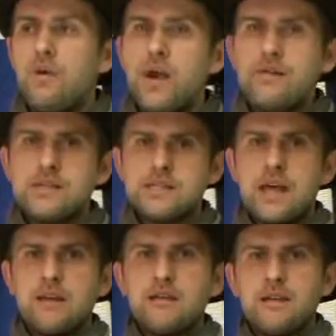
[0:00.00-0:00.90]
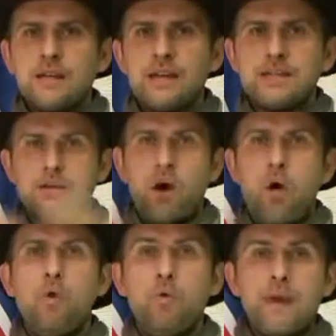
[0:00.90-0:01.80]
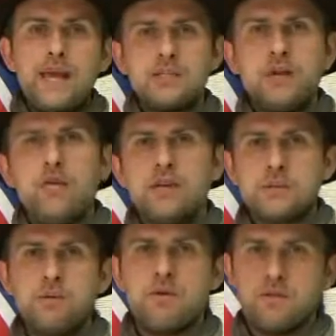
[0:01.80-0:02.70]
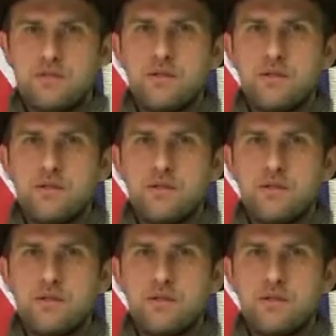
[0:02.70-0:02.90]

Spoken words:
We understand it as a whole, based on our experience,